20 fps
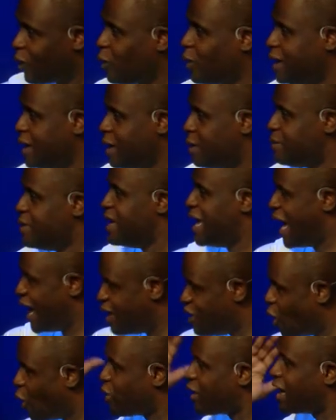him and
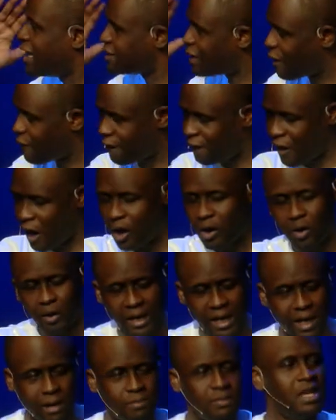know that as I follow
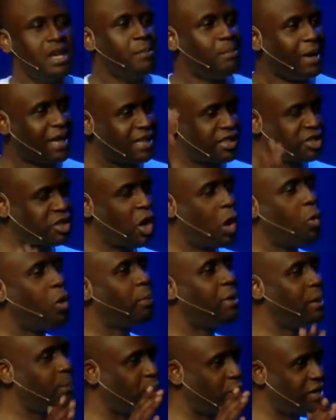him, my soul will
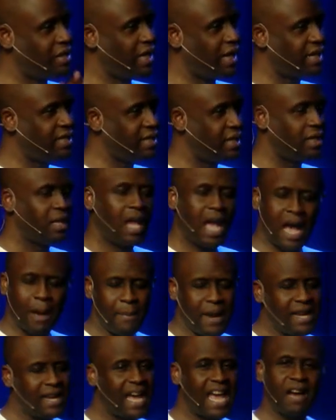be protected. I
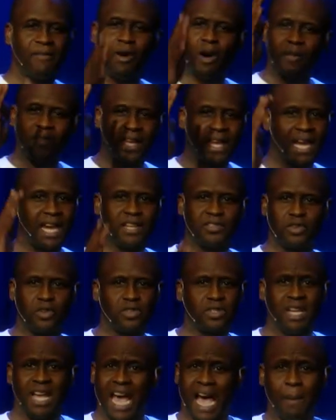may not have all the answers.
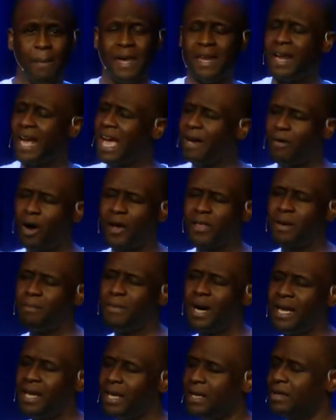I may not have all the
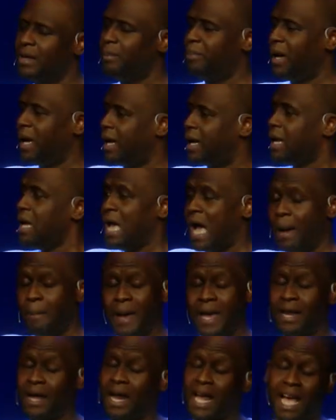money in the bank. I
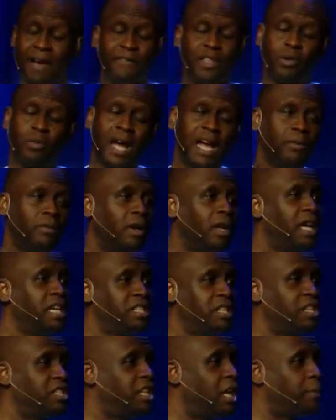may not have the right
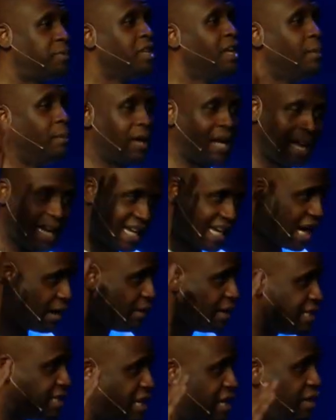relationships. But I guarantee